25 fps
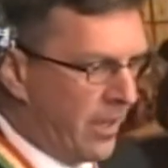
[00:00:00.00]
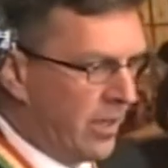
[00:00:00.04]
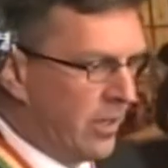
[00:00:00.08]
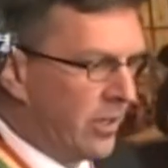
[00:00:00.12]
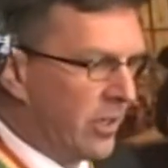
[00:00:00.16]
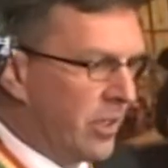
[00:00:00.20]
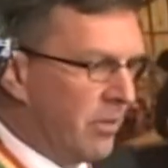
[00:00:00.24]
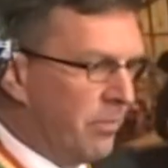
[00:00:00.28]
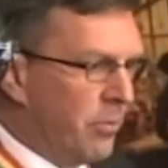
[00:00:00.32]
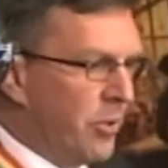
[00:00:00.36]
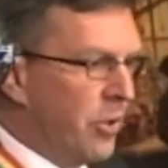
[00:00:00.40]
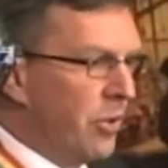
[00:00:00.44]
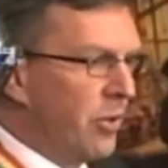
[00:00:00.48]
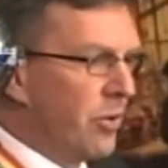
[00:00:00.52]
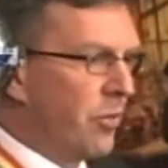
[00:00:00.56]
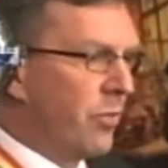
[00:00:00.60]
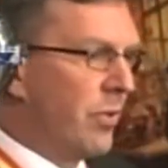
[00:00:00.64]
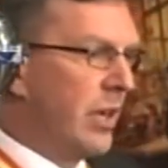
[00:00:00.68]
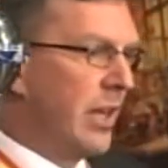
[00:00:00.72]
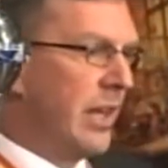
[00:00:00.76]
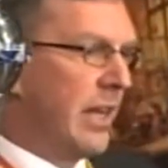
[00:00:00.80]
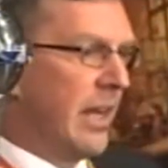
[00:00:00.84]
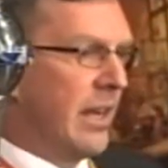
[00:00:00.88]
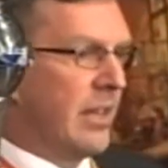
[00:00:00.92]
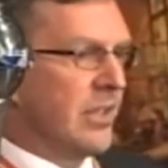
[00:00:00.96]
Computer
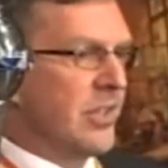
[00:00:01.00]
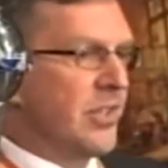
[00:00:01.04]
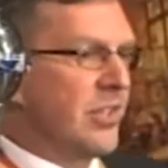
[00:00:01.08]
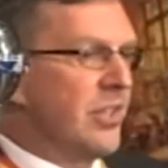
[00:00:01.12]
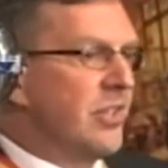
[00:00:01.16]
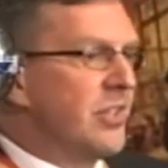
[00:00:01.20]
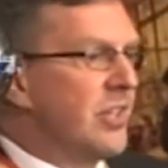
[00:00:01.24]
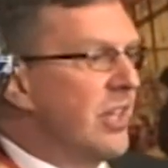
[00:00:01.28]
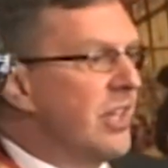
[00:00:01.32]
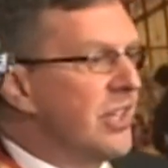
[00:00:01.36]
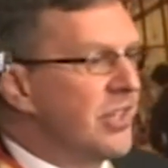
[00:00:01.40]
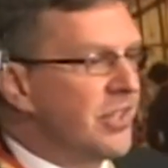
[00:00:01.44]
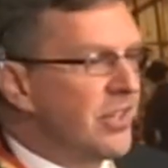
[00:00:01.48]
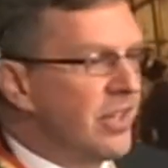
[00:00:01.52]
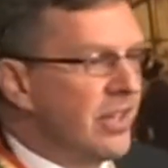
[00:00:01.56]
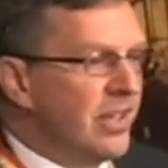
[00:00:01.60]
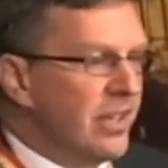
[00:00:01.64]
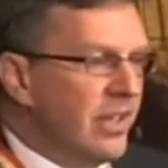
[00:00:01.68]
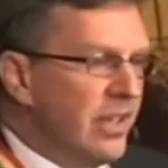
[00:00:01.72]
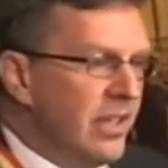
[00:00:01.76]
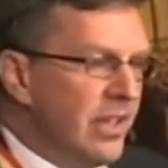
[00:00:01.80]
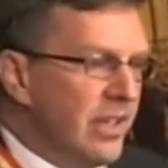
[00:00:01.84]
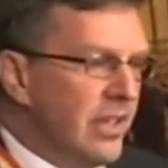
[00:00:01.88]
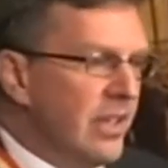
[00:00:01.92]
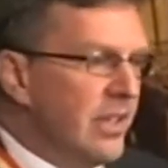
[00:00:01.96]
readouts suggested
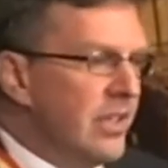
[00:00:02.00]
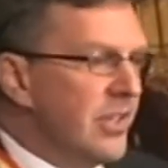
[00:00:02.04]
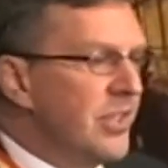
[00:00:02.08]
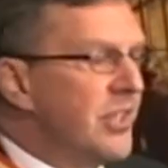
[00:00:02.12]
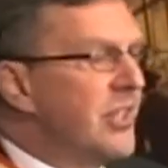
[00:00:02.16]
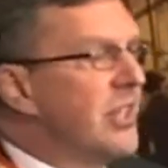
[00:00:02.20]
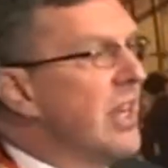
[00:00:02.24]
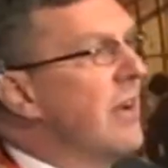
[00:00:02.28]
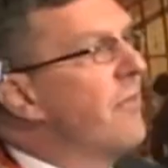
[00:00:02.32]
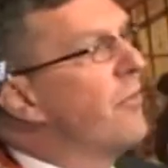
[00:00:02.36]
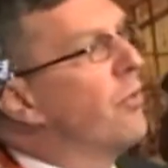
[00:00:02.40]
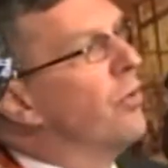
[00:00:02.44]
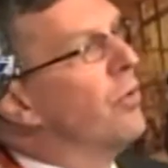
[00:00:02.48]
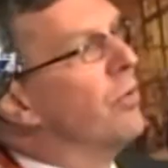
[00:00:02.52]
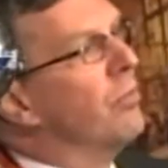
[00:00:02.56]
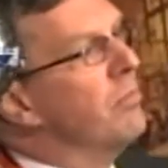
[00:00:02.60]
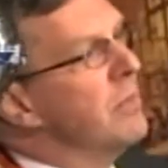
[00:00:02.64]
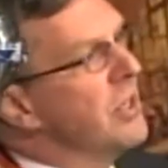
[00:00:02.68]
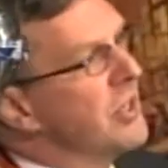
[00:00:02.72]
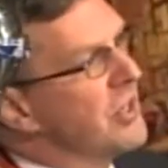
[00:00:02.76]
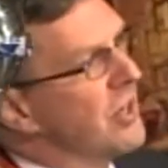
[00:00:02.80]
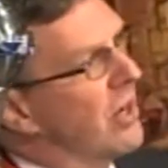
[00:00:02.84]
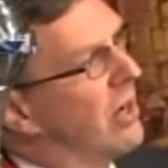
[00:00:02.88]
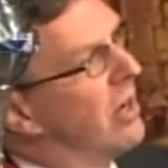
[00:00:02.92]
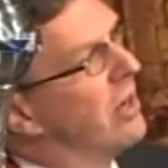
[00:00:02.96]
several
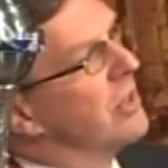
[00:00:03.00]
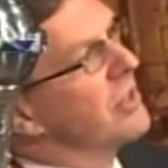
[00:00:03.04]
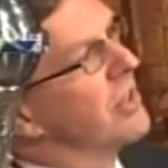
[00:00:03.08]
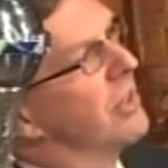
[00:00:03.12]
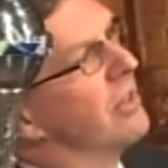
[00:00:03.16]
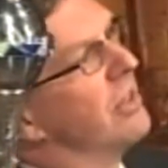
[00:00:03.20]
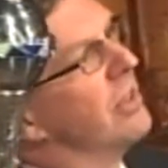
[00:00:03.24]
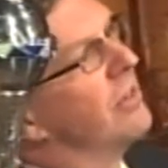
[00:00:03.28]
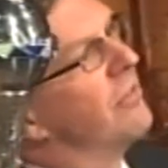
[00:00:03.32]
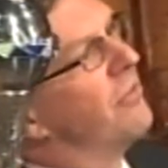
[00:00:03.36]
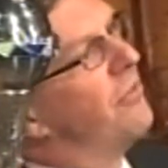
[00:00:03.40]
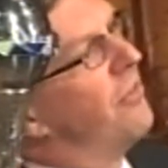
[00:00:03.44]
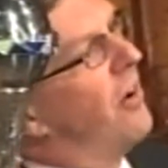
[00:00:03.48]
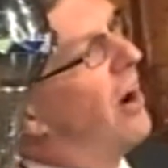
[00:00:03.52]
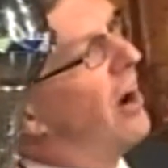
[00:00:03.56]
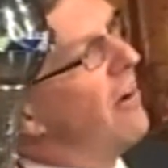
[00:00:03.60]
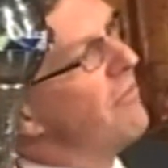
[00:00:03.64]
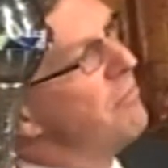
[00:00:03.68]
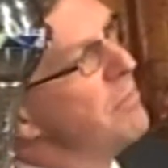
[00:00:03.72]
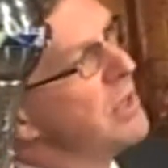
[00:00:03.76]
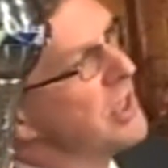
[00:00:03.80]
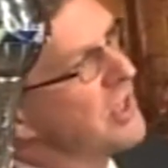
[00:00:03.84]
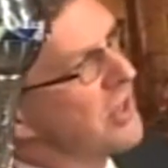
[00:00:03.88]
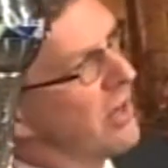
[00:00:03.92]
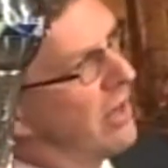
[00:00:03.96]
missiles, I think 5
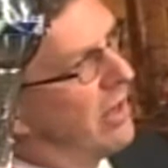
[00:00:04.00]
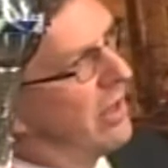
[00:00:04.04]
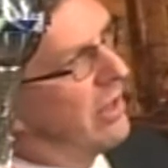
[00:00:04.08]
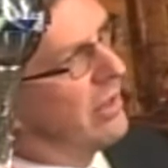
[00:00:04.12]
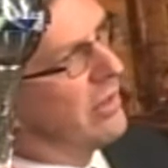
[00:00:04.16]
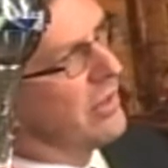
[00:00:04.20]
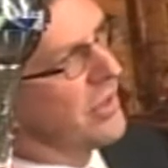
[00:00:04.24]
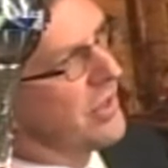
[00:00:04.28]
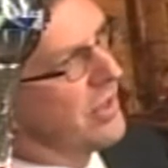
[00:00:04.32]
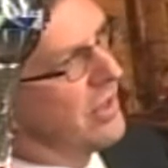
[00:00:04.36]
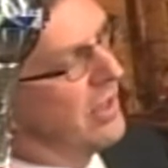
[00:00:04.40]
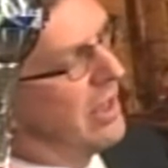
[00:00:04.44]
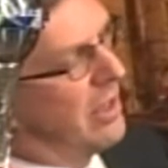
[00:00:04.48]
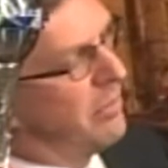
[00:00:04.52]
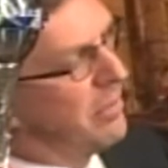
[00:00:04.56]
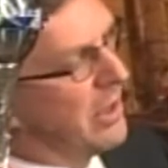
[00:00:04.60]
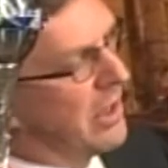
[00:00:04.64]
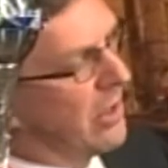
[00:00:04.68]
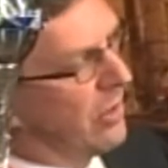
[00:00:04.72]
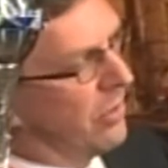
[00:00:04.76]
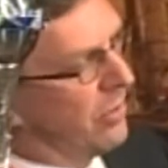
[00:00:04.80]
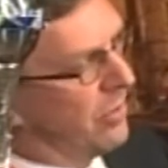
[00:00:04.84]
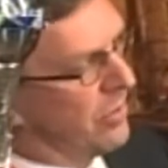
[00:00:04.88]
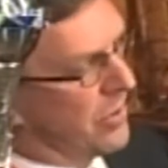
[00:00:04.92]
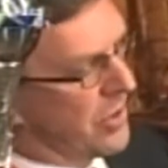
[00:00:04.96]
missiles, had been
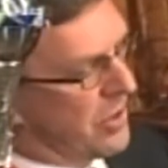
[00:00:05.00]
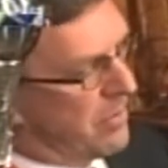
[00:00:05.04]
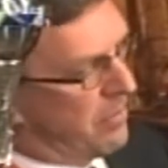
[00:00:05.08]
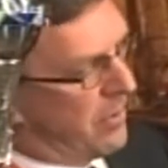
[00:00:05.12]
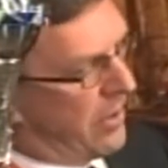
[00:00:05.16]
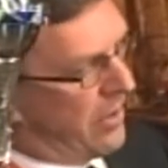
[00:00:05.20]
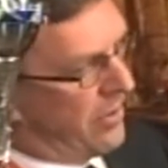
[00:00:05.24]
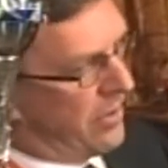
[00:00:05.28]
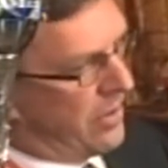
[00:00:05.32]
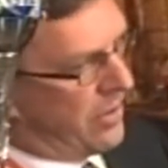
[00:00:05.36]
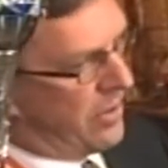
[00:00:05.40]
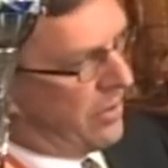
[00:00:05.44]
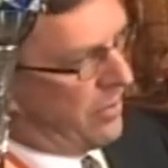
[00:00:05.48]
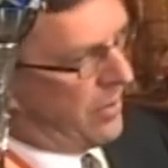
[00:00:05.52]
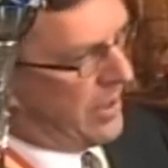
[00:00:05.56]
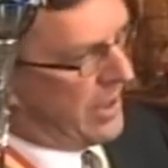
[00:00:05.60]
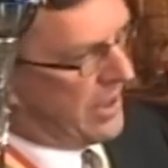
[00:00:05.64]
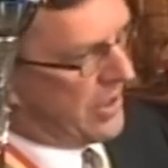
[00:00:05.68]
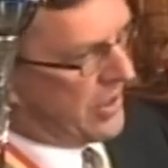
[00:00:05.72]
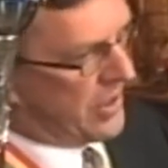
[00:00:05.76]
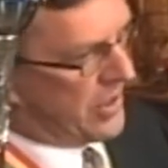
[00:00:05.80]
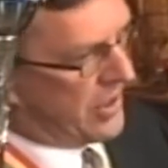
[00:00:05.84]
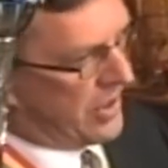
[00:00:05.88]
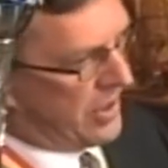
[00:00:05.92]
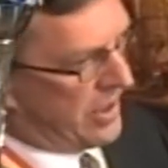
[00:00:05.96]
launched by the US.